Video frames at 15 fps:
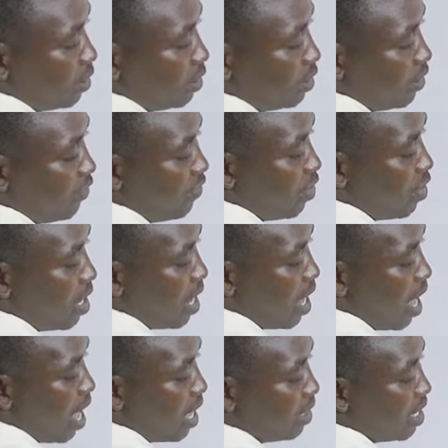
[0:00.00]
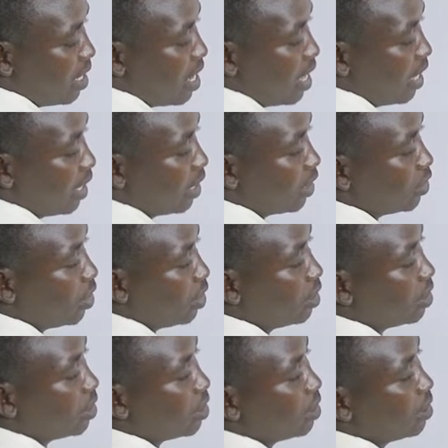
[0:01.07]
several other
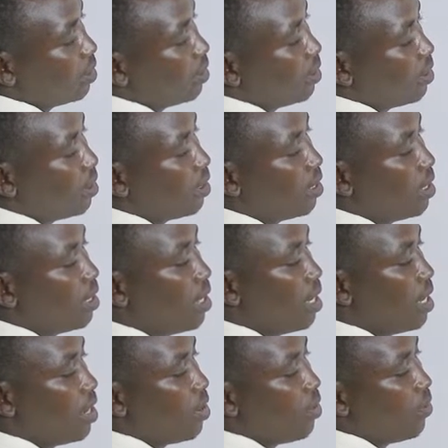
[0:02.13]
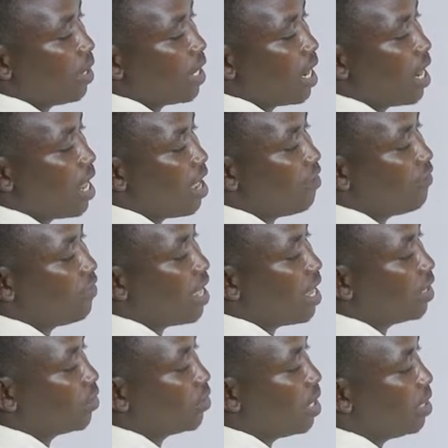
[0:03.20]
directions. We can have
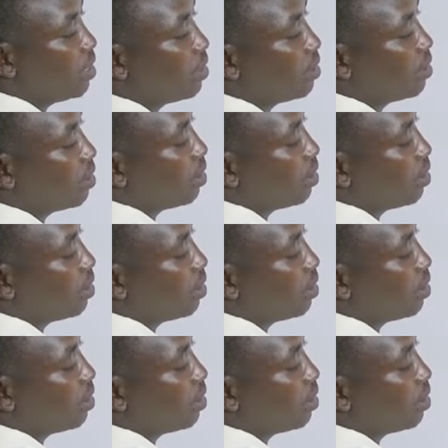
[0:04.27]
that one,